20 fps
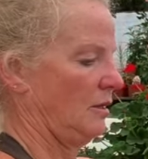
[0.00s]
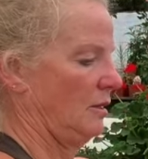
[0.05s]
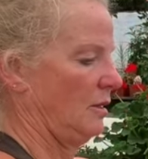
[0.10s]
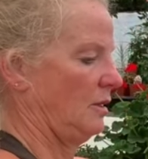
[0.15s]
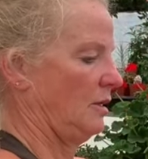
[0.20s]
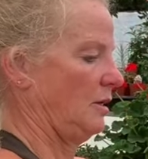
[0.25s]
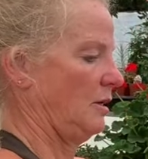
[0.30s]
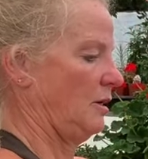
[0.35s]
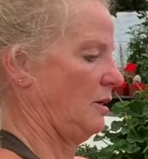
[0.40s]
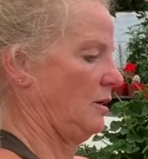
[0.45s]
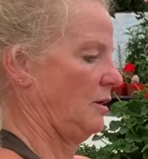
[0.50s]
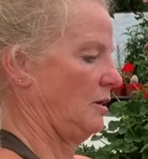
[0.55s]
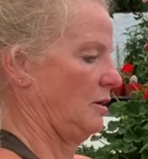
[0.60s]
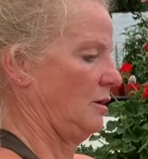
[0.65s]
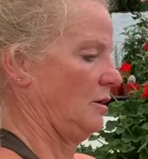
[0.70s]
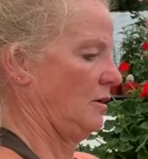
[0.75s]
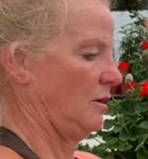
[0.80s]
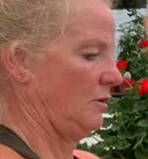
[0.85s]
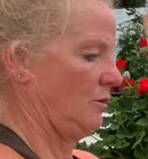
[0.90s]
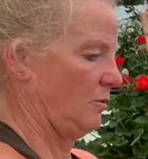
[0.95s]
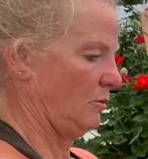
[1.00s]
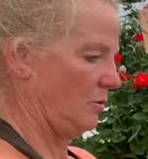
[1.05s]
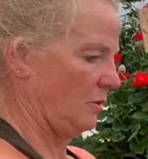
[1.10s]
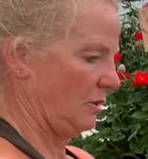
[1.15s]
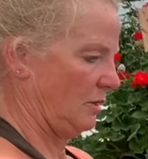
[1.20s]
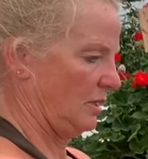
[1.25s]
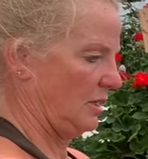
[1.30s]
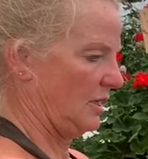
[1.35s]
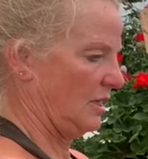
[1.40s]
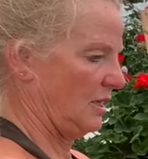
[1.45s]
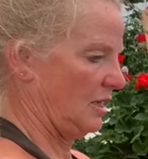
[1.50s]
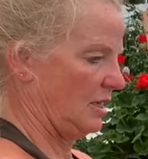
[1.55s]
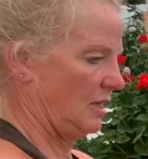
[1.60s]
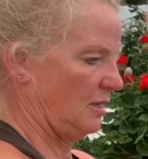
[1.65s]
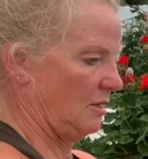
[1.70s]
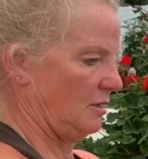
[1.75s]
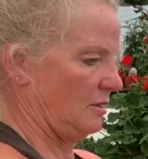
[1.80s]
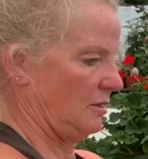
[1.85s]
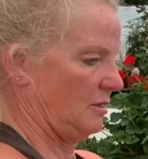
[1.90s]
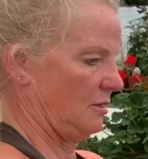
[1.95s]
There, getting it.
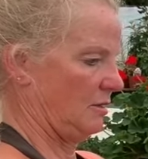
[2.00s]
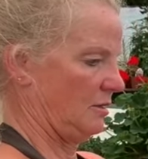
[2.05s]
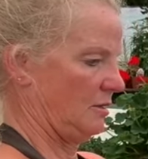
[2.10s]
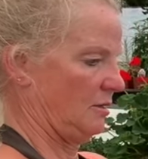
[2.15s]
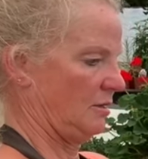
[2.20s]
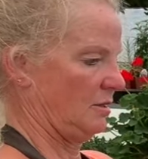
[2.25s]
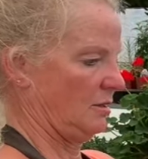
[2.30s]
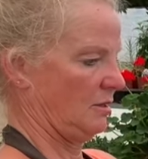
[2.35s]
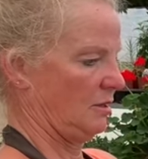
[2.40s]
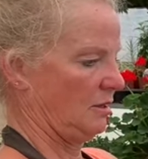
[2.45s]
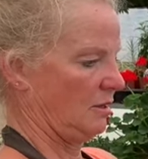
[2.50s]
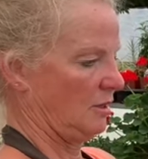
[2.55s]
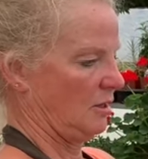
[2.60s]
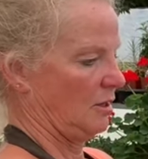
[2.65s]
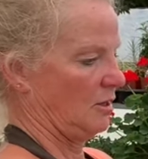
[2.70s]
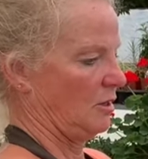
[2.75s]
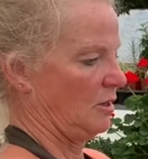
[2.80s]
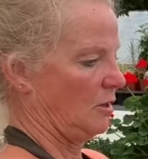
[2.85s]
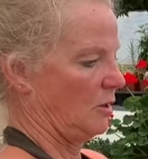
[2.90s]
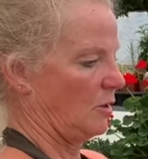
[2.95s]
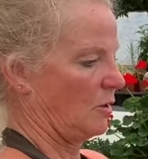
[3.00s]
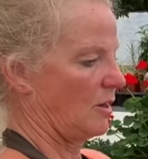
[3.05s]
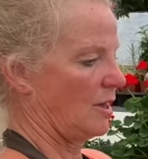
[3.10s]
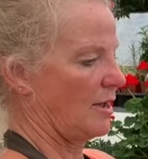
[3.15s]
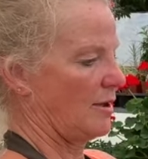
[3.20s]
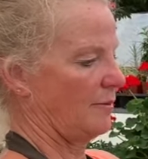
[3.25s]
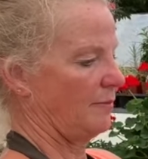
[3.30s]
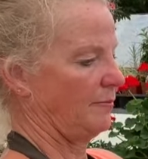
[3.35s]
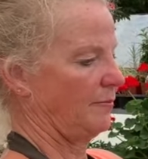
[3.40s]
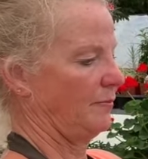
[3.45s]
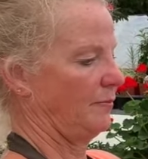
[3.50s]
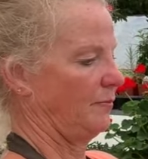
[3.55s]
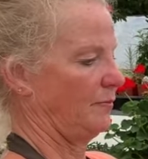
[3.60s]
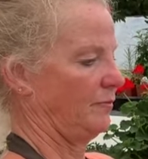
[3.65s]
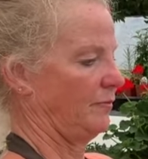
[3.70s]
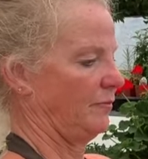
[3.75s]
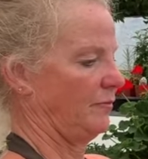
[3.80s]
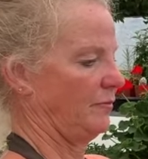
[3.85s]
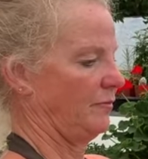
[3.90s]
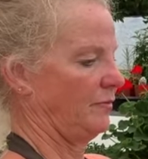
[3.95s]
Okay,
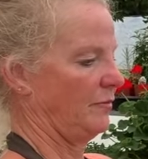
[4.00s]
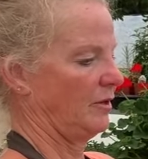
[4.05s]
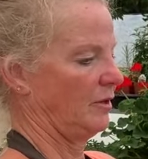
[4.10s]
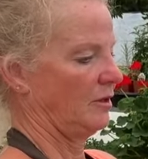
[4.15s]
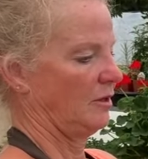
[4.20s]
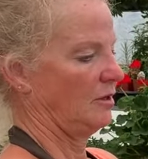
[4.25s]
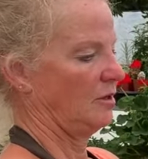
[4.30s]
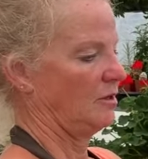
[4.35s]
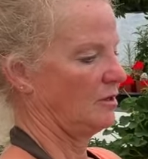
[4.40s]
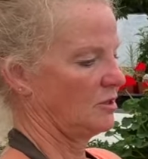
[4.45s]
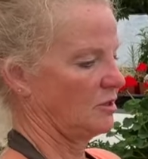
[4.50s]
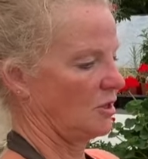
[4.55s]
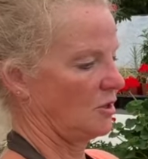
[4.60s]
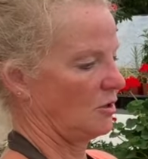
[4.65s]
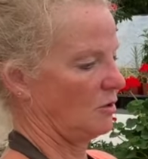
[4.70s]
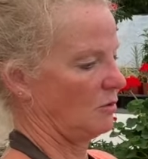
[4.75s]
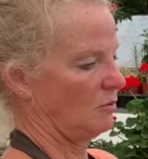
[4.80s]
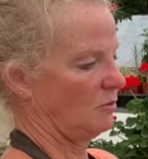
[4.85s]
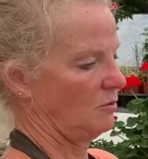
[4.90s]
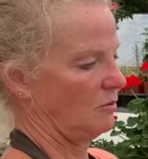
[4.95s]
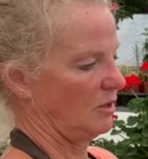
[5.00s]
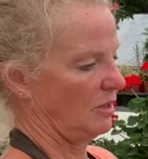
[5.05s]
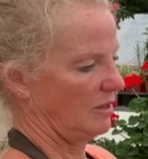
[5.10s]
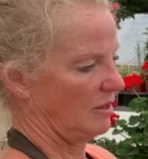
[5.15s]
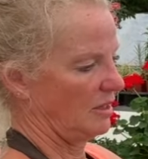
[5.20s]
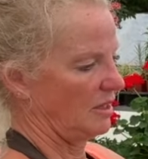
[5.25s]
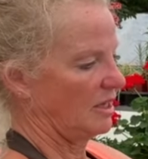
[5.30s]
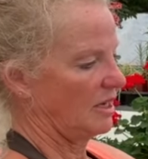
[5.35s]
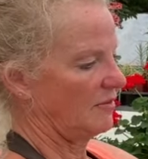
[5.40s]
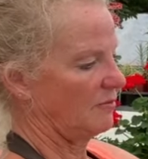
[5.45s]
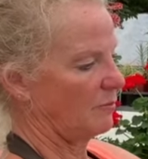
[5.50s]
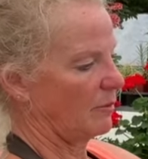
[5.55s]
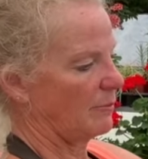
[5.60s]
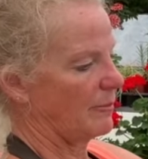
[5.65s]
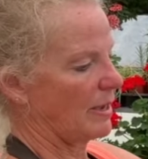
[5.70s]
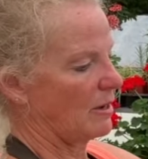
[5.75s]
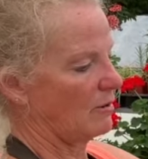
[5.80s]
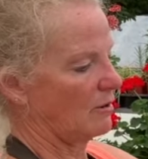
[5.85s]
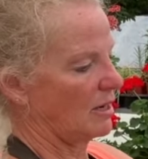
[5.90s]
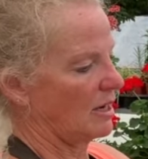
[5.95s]
so I think I've about